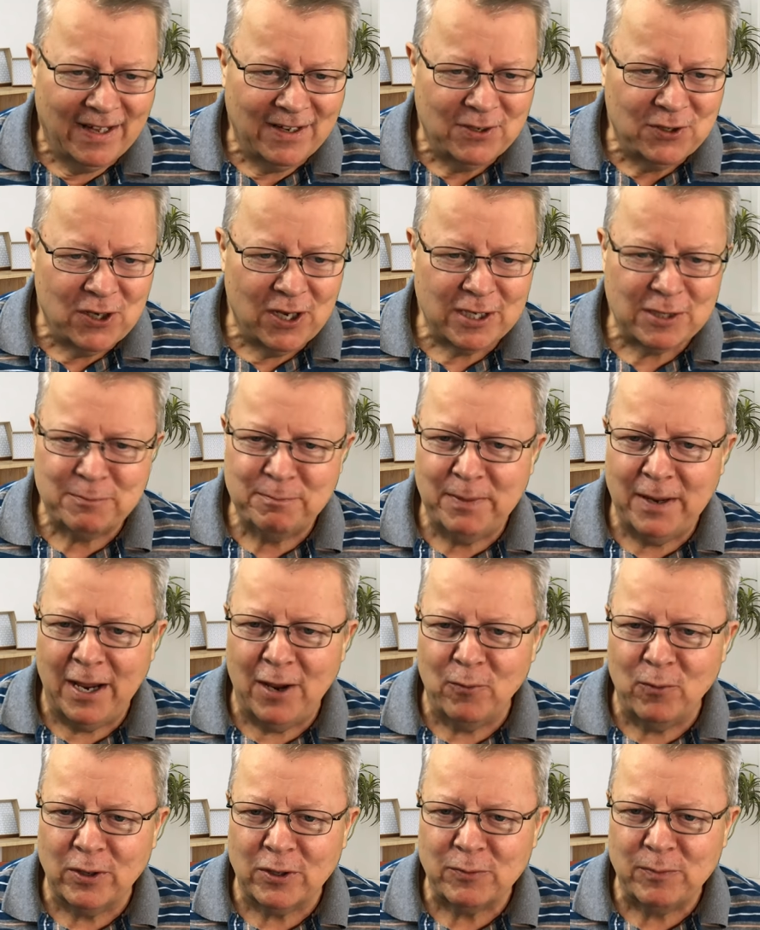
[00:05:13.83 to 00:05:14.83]
just
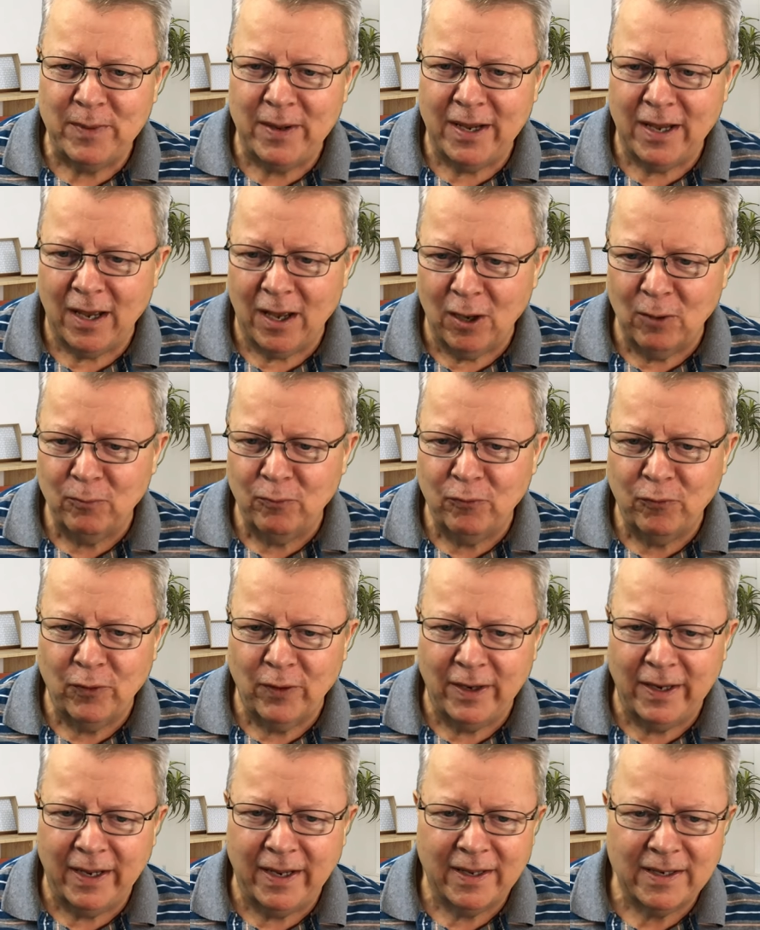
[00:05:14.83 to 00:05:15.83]
bear with me.
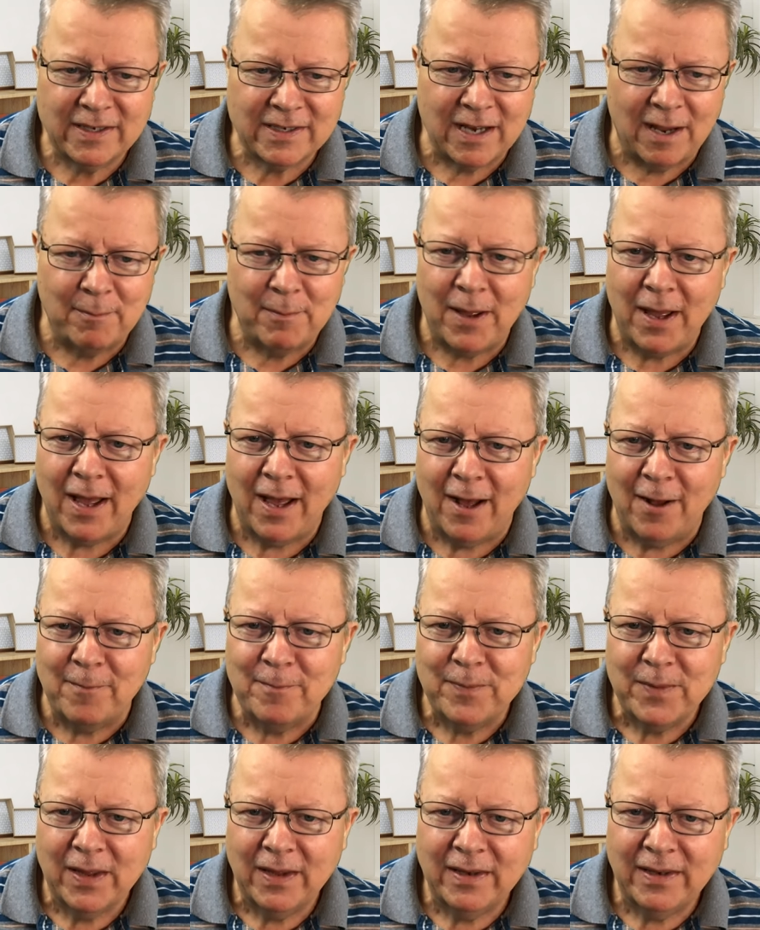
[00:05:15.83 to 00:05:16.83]
Hopefully, somehow,
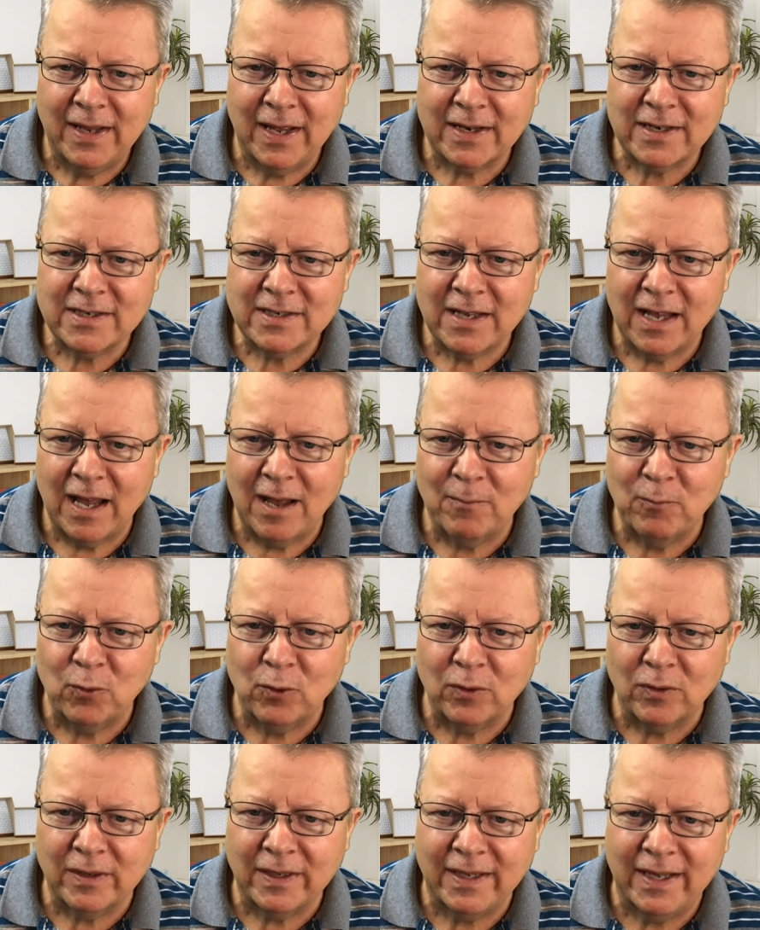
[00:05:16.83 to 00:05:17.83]
next time
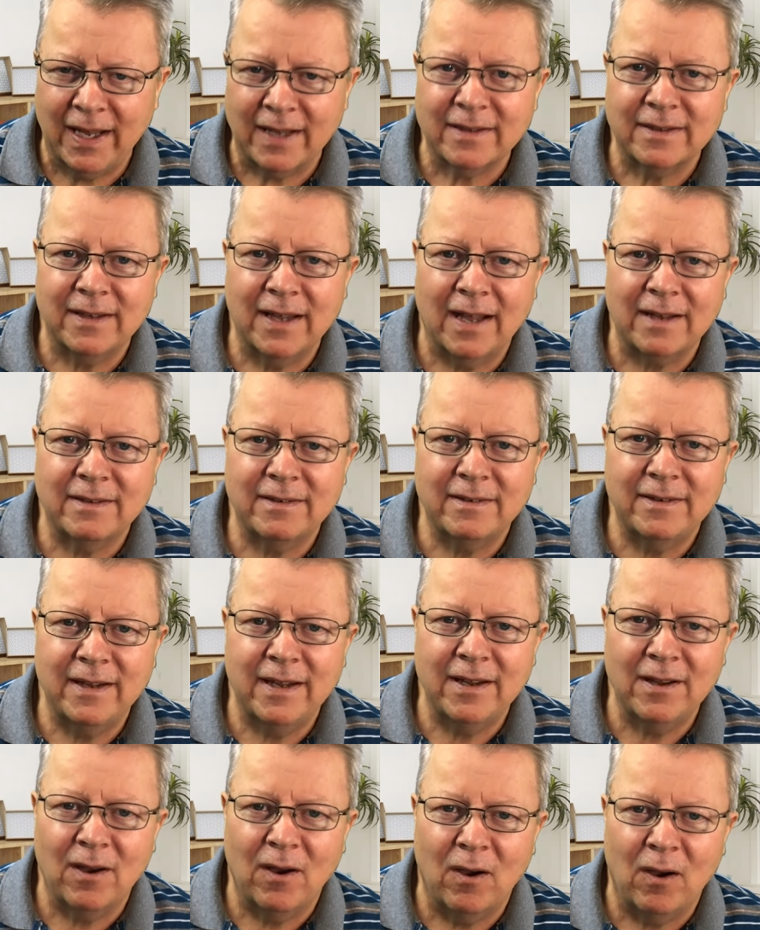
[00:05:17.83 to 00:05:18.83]
we'll get that
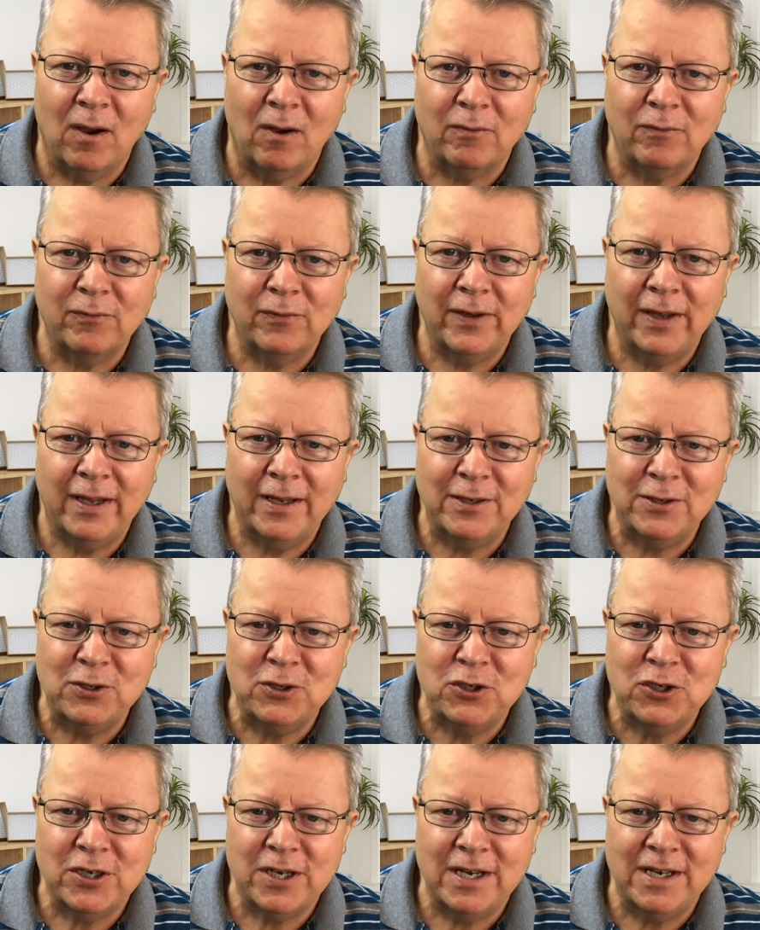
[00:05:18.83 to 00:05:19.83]
thing off in
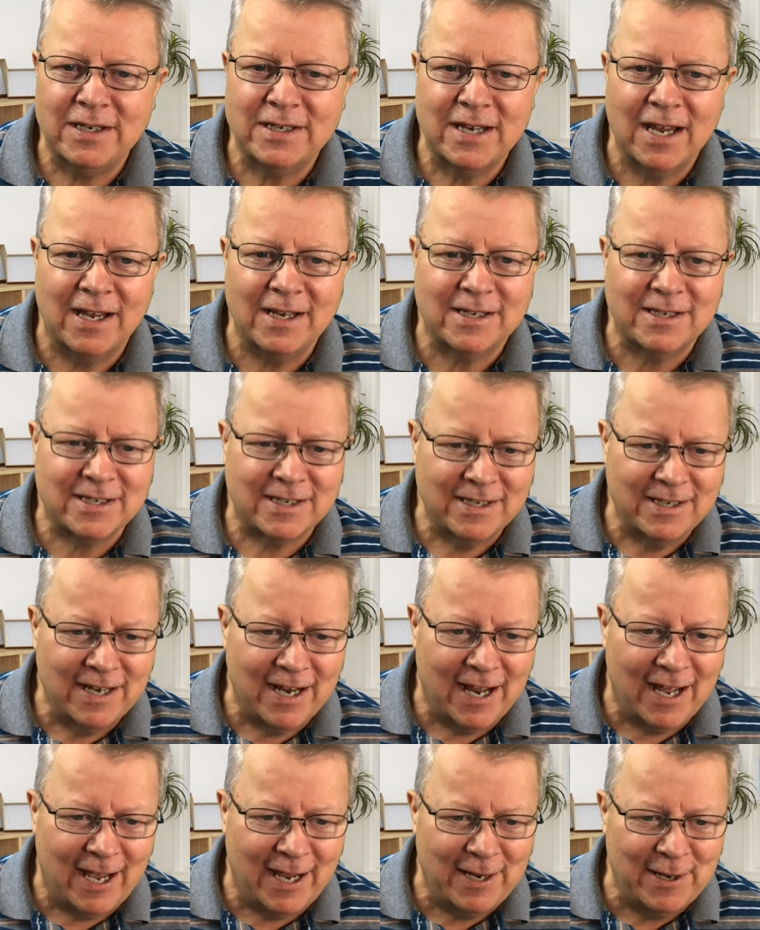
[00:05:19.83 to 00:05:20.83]
Jesus'
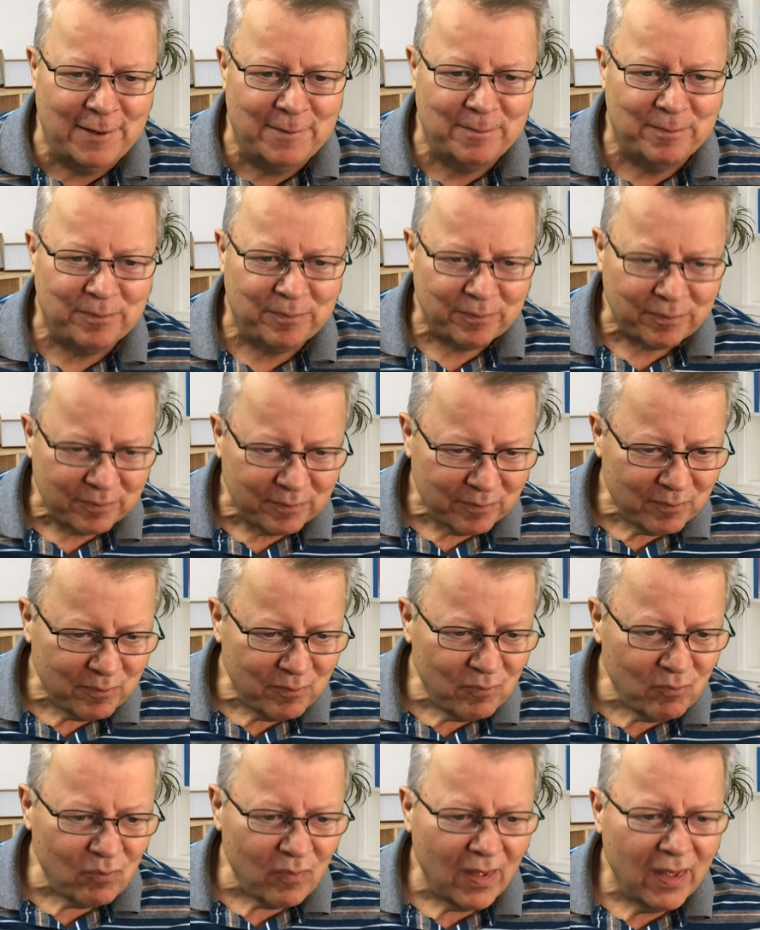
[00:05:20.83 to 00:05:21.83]
name.
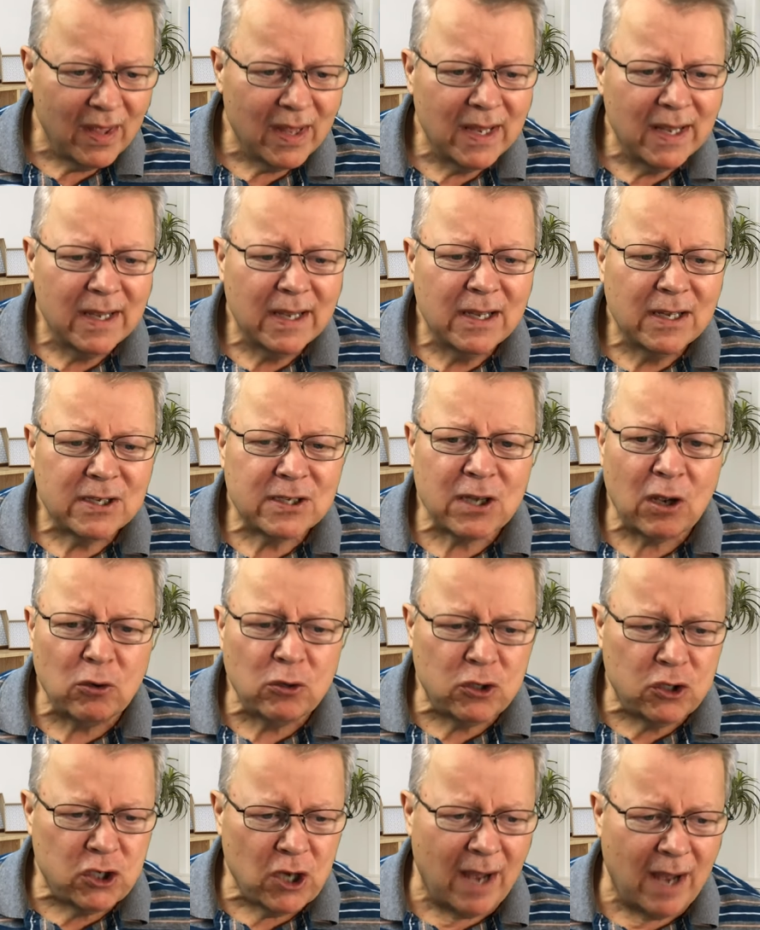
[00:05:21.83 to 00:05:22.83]
So
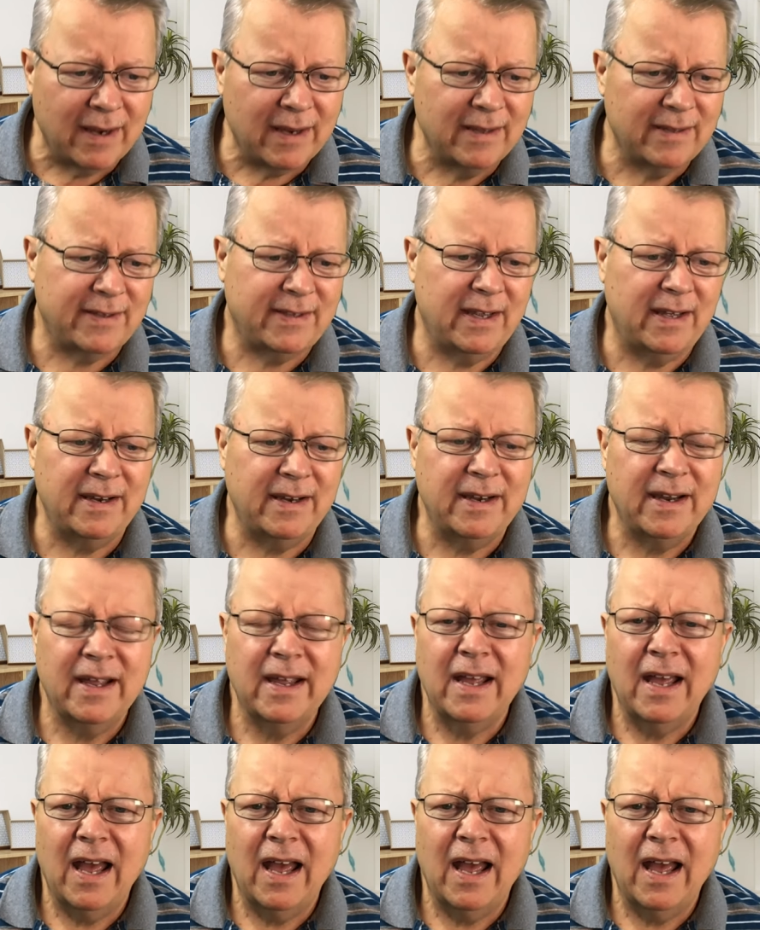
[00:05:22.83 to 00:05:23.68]
Jonathan,